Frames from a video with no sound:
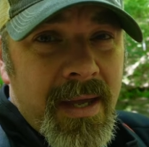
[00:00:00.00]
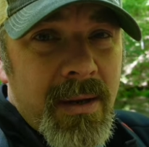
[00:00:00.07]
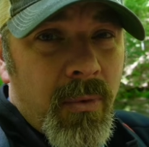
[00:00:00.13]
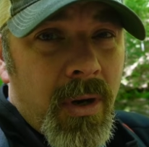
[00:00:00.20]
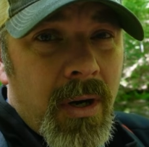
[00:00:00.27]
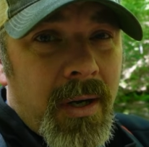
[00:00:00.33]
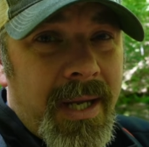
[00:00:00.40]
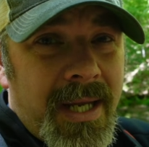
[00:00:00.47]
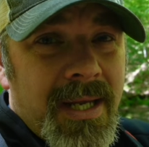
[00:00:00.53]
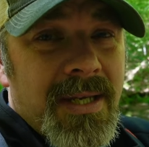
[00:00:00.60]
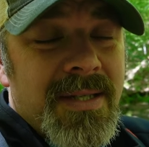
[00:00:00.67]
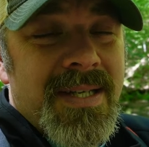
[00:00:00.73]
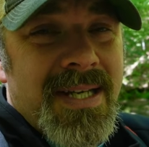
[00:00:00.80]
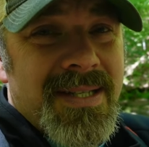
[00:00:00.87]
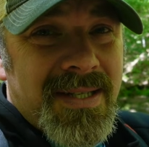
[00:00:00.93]
they work
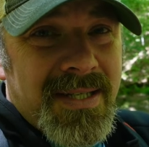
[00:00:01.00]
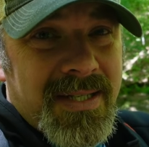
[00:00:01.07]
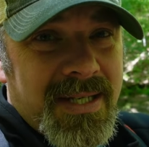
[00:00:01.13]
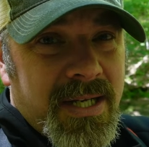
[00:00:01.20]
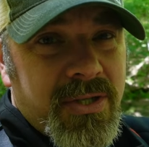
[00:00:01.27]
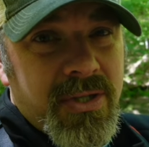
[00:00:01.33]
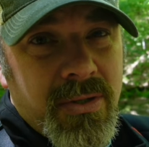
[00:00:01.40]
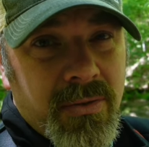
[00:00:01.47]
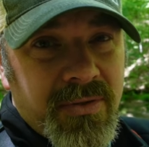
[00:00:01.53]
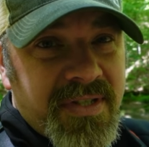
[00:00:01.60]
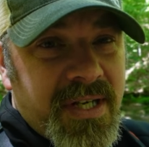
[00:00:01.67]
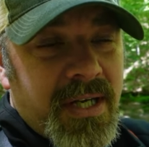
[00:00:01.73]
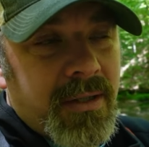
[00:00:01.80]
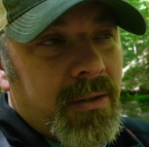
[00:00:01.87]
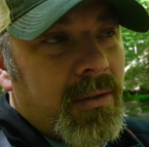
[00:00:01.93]
is it's a digital
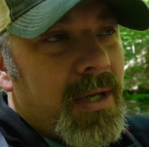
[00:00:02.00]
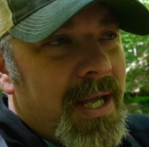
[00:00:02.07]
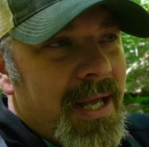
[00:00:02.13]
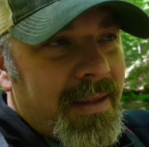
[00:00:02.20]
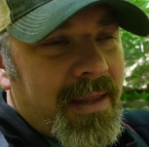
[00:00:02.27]
signal